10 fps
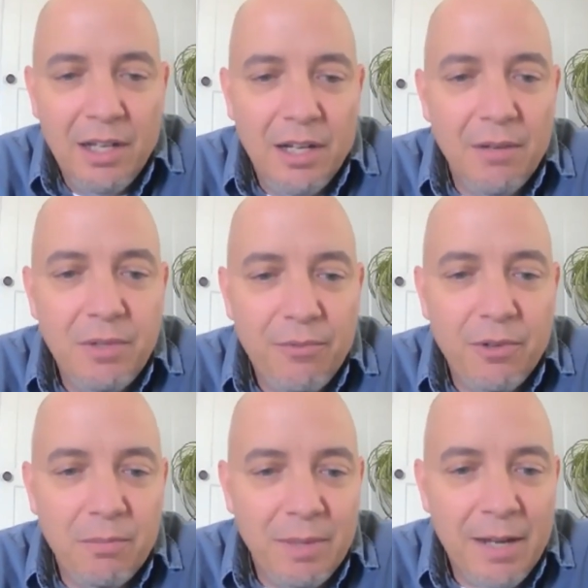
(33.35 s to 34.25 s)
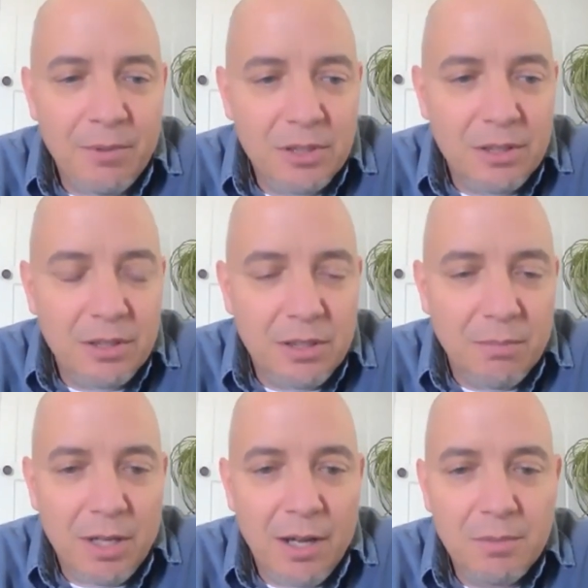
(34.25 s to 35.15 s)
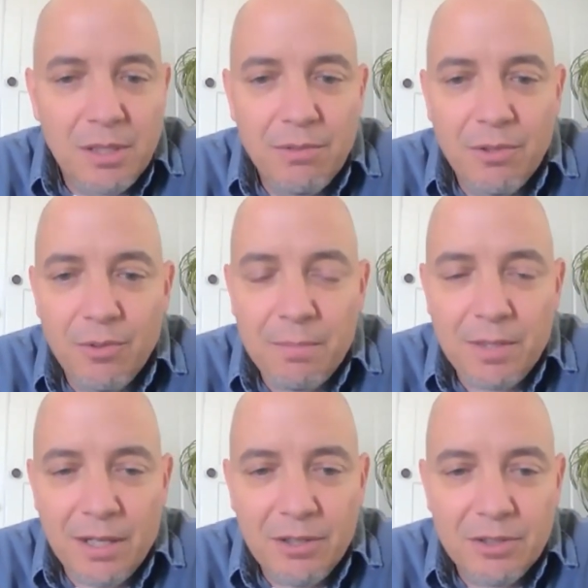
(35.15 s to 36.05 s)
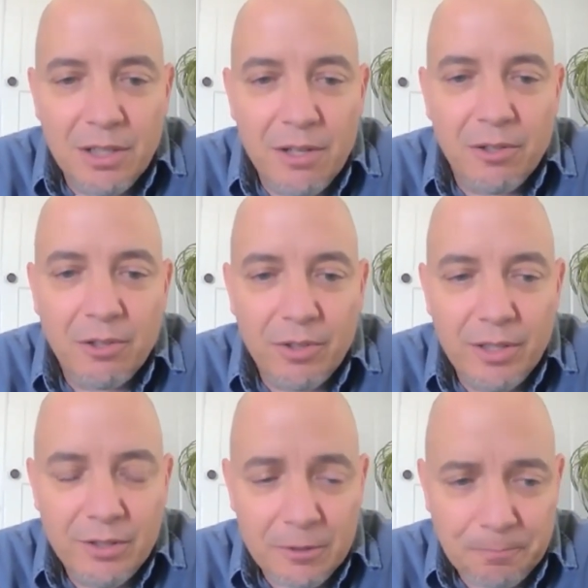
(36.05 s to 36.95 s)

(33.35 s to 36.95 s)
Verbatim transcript: of different mammals and sometimes even reptiles and other critters.